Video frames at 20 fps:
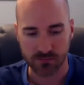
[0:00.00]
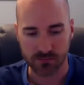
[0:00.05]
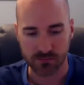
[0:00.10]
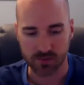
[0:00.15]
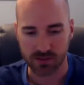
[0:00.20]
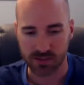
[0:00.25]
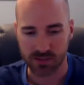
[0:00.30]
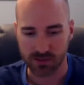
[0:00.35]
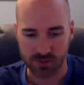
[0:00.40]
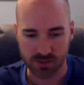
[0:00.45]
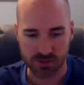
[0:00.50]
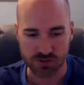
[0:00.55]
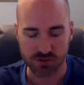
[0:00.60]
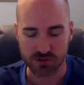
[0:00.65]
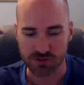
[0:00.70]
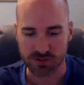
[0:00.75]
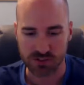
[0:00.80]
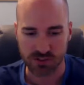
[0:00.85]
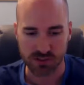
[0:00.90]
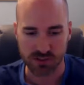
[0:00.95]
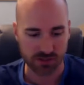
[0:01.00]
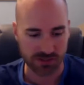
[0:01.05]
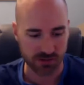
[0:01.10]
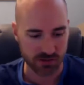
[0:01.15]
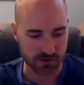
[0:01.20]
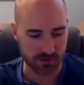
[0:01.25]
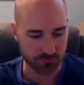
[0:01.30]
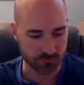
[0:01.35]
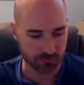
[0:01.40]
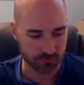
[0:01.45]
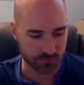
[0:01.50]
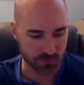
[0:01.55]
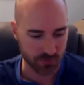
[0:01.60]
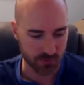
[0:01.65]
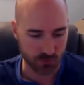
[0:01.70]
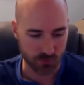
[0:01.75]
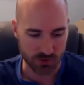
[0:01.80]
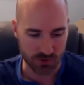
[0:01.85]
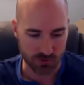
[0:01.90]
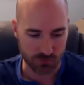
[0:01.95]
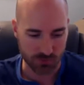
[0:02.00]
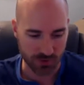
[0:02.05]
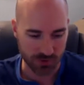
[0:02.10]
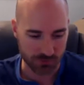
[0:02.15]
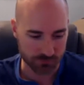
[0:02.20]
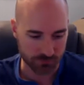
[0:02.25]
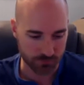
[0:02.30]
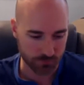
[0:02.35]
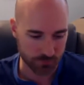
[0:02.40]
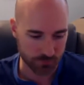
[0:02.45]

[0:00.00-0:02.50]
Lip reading: you got to make sure it's clear with the button.